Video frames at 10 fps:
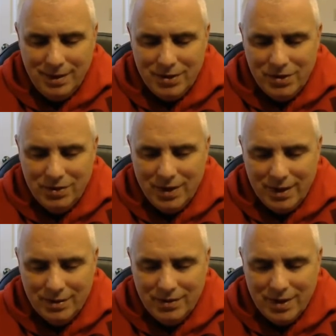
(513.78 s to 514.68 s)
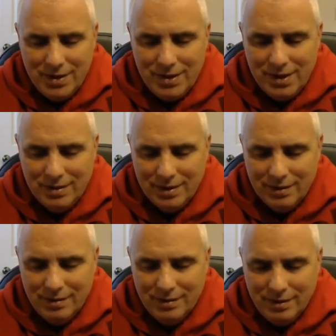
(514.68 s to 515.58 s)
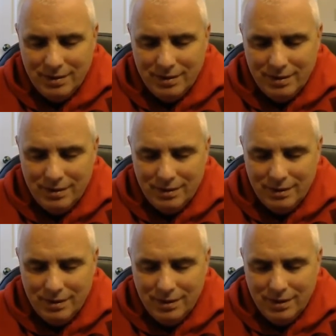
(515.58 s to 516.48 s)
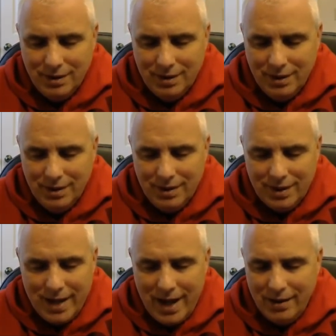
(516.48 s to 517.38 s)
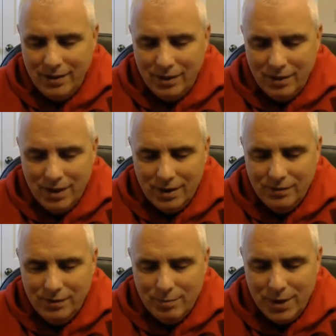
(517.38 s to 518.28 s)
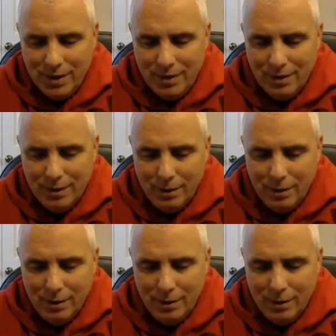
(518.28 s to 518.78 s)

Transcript: that you sent your son Jesus to die on a cross for me.